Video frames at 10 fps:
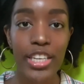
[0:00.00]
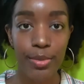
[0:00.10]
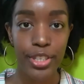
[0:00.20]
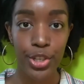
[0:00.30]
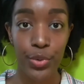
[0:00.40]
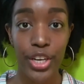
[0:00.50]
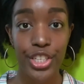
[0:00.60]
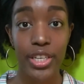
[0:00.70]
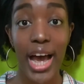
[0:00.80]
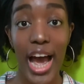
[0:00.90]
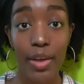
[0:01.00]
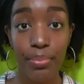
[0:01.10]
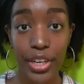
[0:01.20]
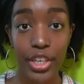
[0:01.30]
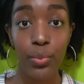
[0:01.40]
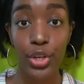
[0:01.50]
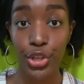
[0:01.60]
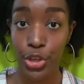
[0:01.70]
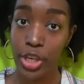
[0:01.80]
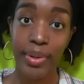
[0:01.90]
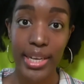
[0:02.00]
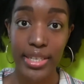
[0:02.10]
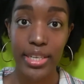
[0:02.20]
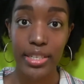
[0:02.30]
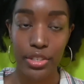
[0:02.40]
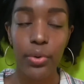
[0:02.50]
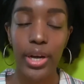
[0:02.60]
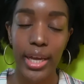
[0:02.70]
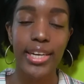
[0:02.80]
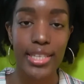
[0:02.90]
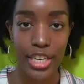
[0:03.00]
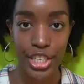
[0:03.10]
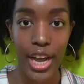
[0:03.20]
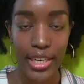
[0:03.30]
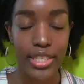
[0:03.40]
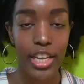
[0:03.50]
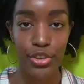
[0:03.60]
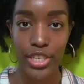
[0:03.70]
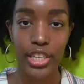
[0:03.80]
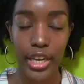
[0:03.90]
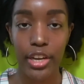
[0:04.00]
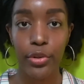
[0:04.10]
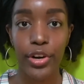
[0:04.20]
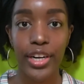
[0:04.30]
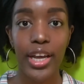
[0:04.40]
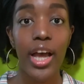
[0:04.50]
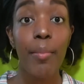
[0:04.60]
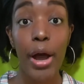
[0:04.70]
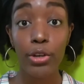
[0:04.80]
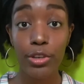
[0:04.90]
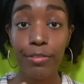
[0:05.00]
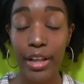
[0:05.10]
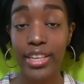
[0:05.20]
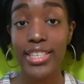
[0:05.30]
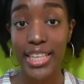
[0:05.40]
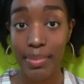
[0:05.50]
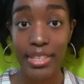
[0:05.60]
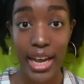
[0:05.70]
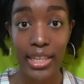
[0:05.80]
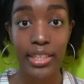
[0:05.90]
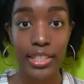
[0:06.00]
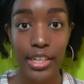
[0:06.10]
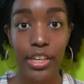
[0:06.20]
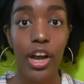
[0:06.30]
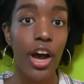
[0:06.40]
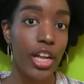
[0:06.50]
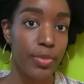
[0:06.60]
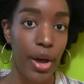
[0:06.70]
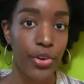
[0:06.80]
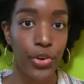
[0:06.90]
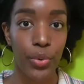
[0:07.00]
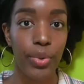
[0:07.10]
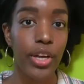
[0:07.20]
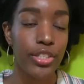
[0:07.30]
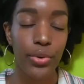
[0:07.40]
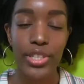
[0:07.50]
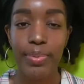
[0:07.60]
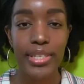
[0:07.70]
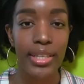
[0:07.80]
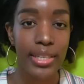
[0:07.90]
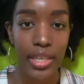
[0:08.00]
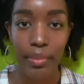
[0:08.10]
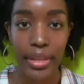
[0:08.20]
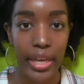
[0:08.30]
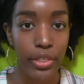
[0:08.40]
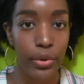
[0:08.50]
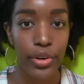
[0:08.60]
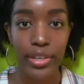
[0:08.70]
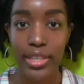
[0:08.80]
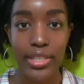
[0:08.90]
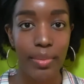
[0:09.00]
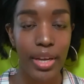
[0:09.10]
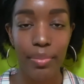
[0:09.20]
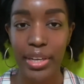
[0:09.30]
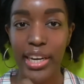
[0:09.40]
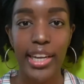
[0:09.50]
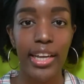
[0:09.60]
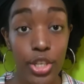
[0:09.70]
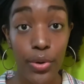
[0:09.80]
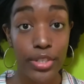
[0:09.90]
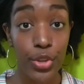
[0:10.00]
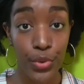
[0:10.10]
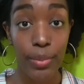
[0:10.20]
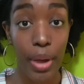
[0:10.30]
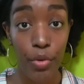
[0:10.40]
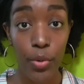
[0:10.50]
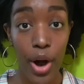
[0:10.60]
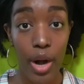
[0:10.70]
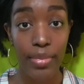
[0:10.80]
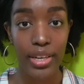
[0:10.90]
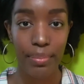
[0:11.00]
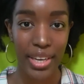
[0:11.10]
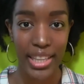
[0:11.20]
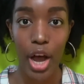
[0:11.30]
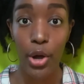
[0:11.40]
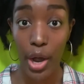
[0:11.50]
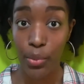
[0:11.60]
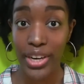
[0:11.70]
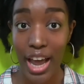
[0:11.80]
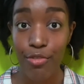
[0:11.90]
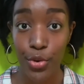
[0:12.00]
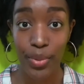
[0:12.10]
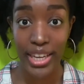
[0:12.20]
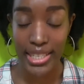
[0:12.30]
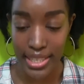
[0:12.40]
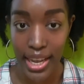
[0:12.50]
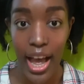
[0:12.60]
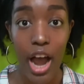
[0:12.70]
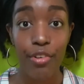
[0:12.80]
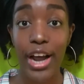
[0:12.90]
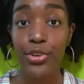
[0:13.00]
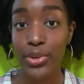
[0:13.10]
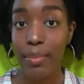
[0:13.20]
situation, I booked it with Uniplaces. So again, it said check, it said trusted landlord, but I also found the same exact listing on Spot a Home. So it's basically the same landlord, the same company. So it was a 3-bedroom apartment, meaning that I would have roommates. However, I do get